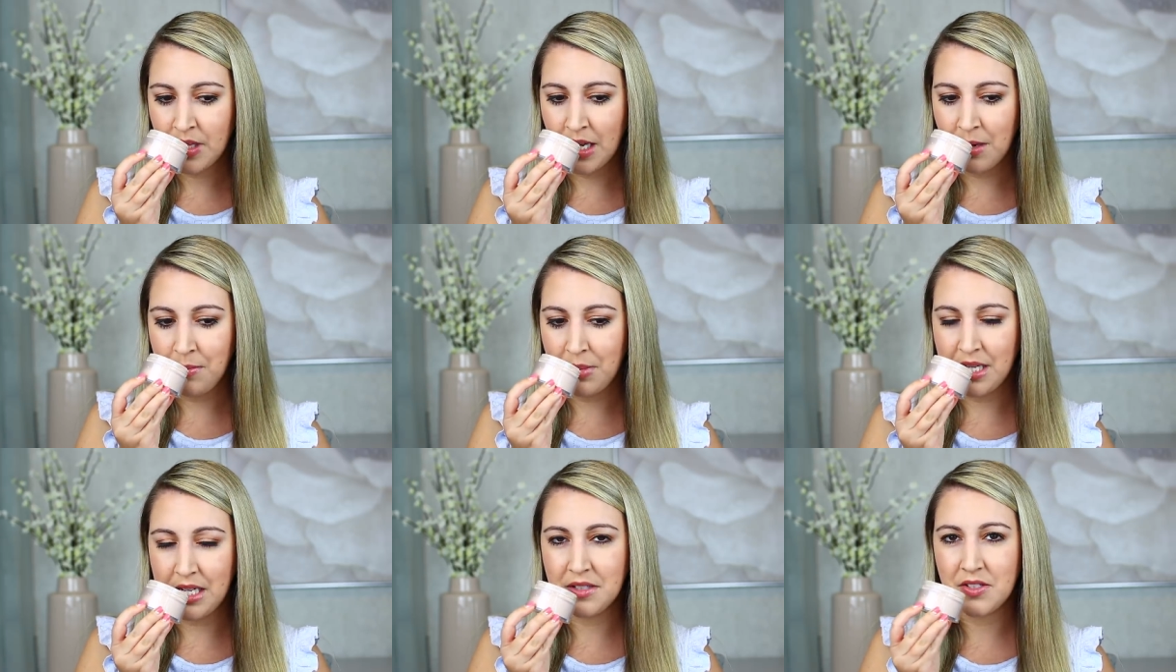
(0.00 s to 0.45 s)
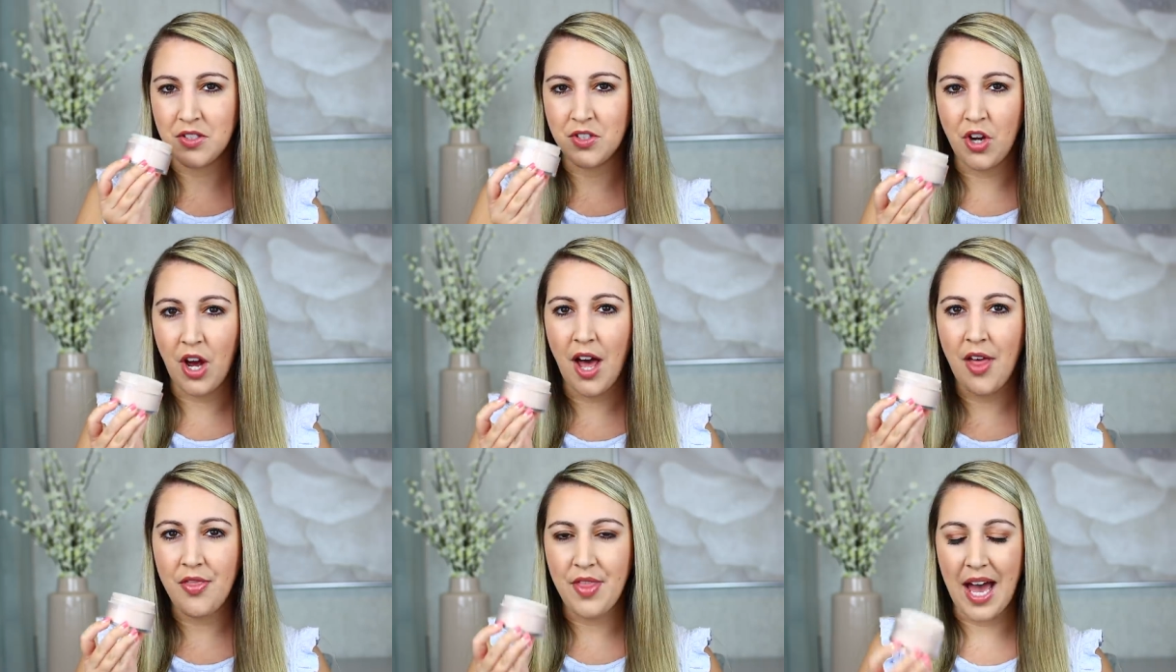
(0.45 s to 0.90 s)
but it's
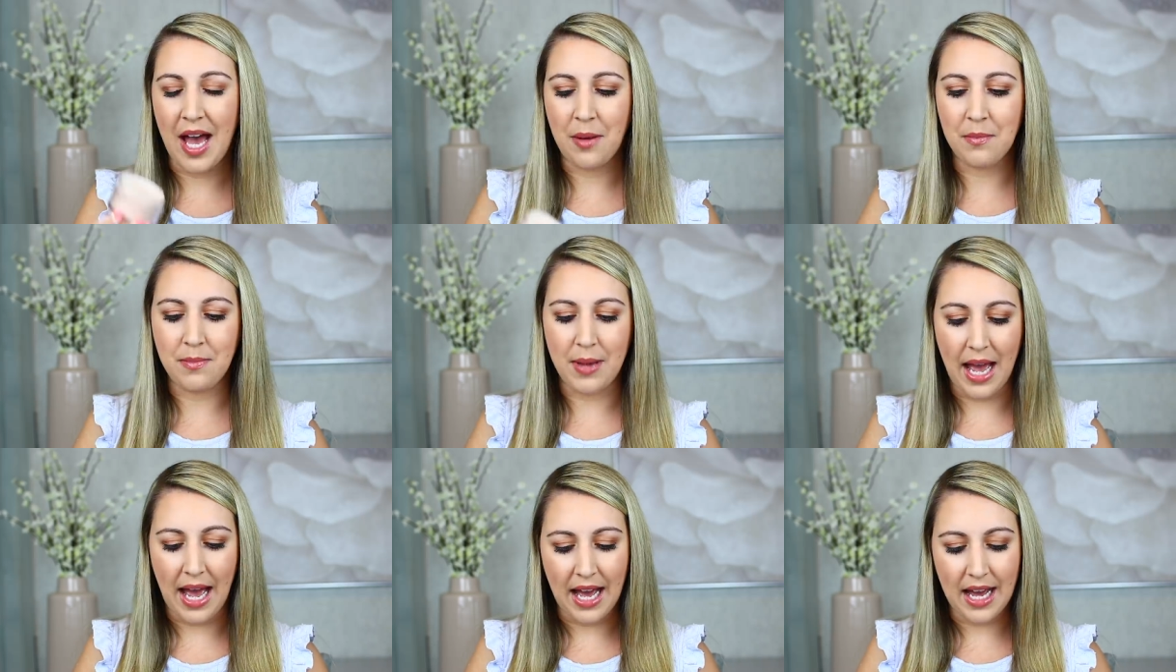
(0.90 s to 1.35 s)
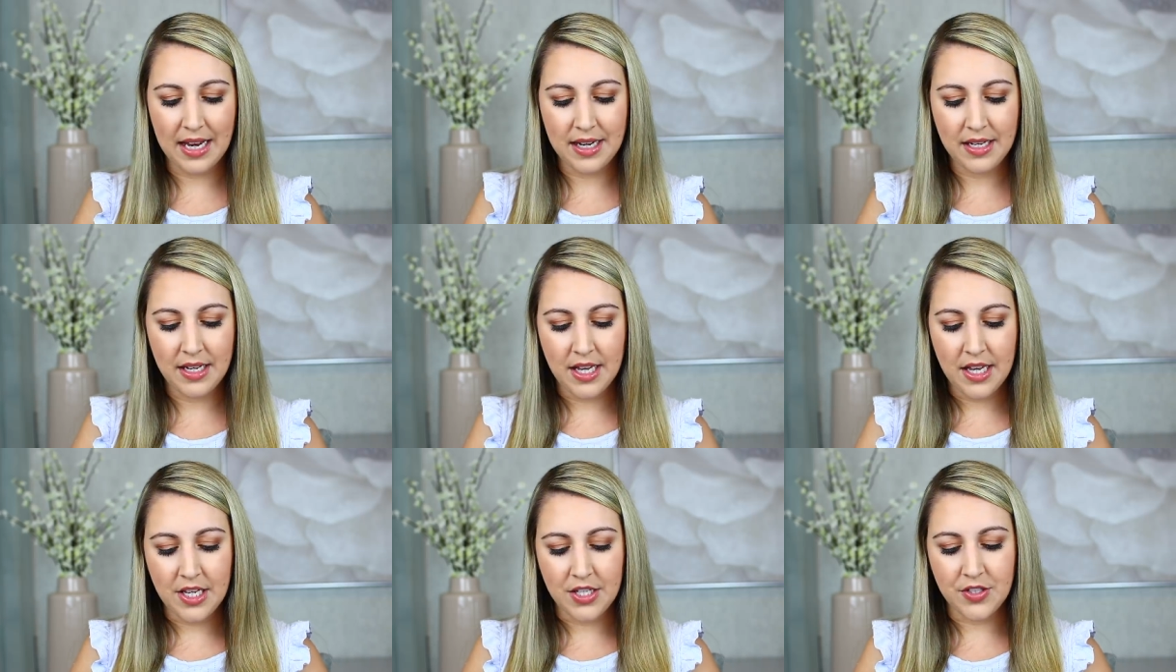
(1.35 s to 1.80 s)
not that bad.